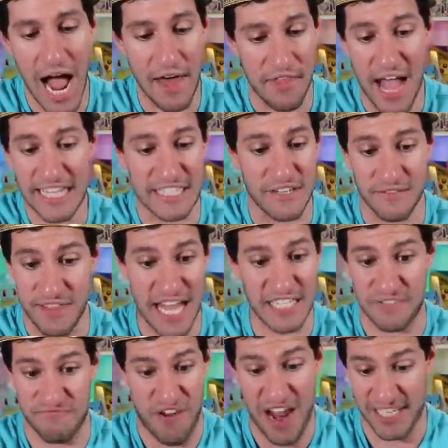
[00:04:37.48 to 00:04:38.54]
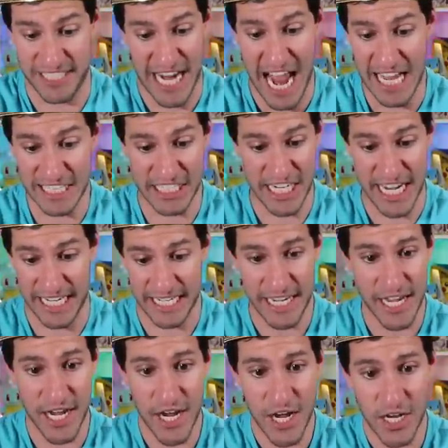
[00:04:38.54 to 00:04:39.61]
That's fantastic.
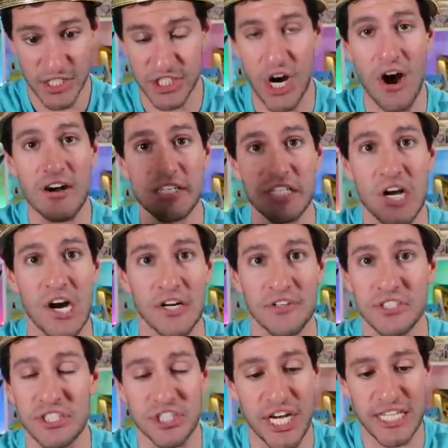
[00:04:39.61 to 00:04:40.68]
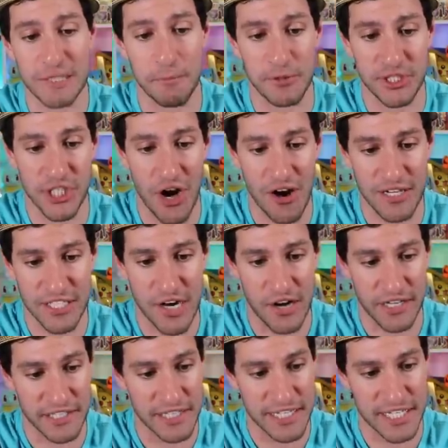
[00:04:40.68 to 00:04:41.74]
Charizard, there's a chance to pull
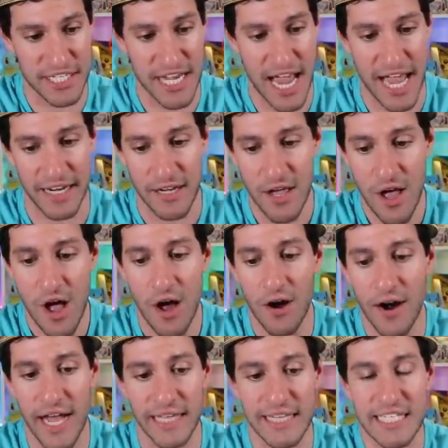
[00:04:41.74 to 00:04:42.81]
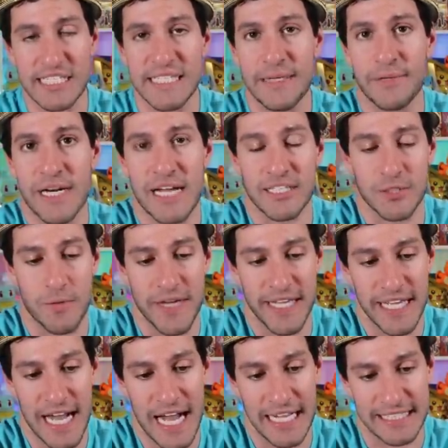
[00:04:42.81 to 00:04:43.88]
Charizard in this set. All right, let's see what else we
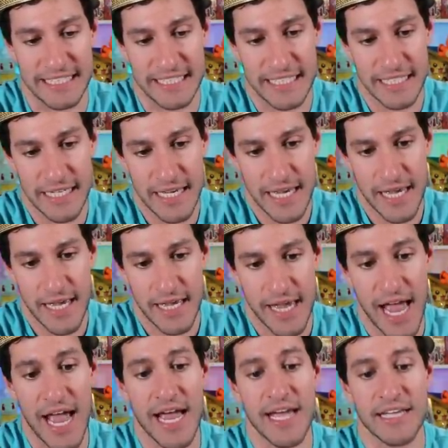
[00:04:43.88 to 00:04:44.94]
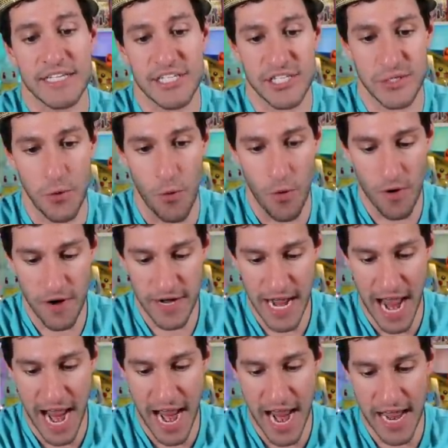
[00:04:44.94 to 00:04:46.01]
got. A
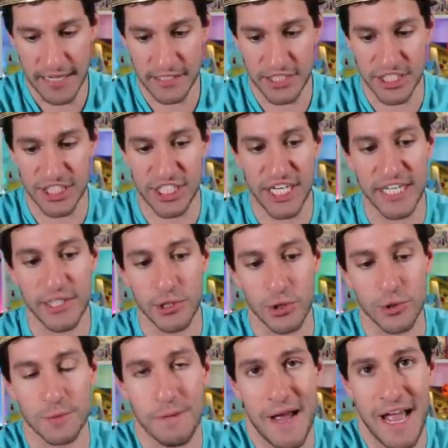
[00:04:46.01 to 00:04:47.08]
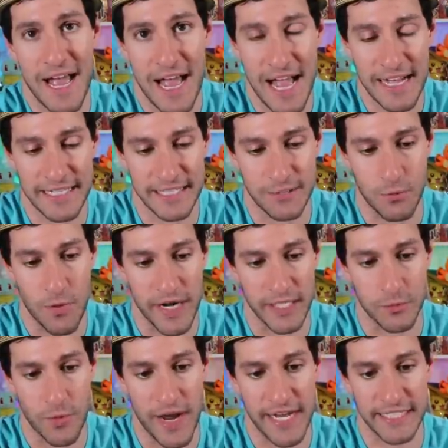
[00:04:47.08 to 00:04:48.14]
Sword and Shield pack,
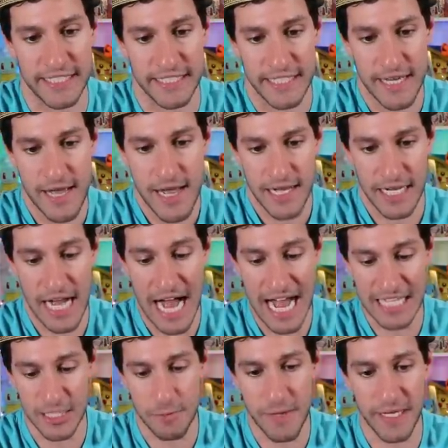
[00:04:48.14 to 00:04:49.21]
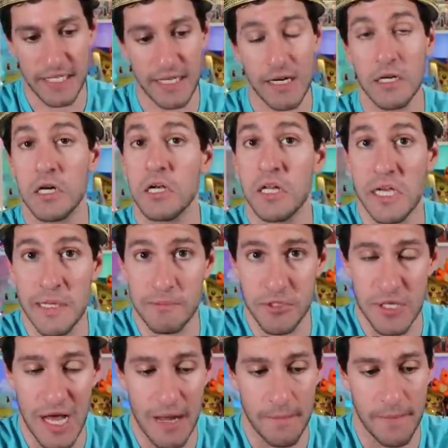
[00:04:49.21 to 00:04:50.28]
wait. Cosmic
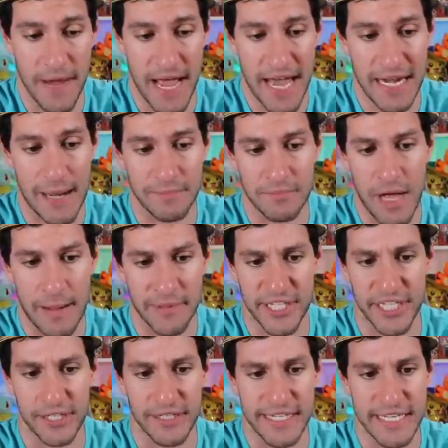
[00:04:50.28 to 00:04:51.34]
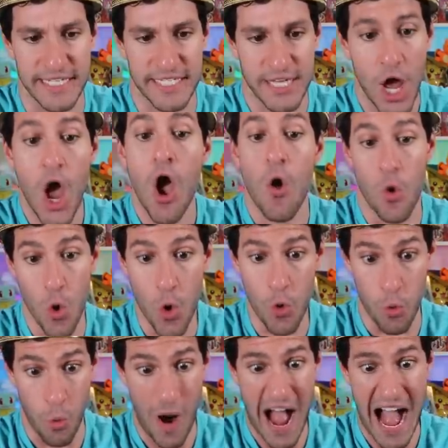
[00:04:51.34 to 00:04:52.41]
Eclipse, not bad. I'm curious.
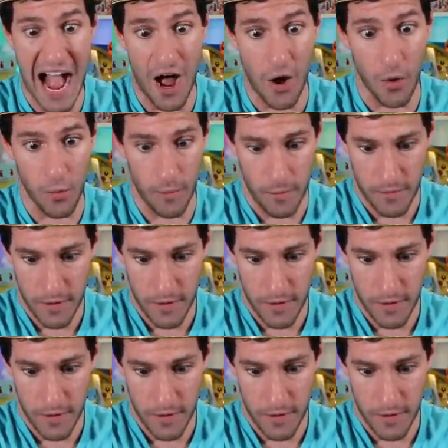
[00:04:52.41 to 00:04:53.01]
Ooh, wow.